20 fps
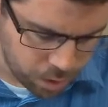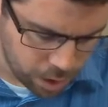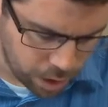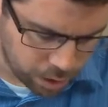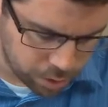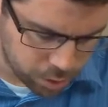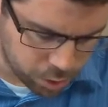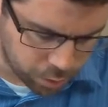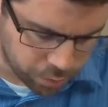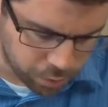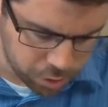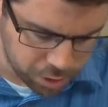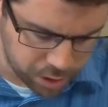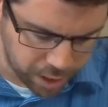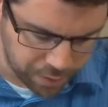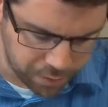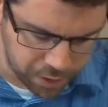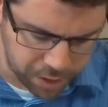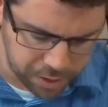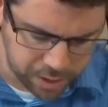So verse
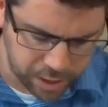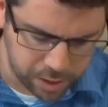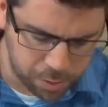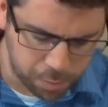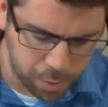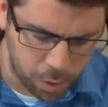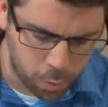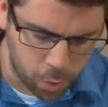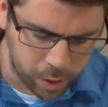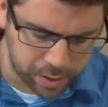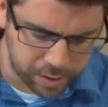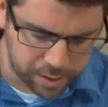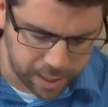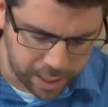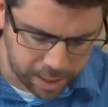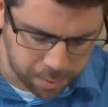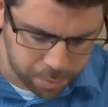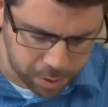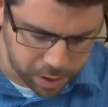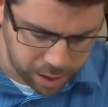7 it says, But when
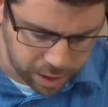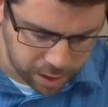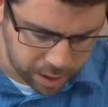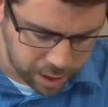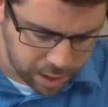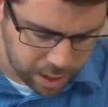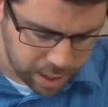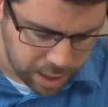Sanballat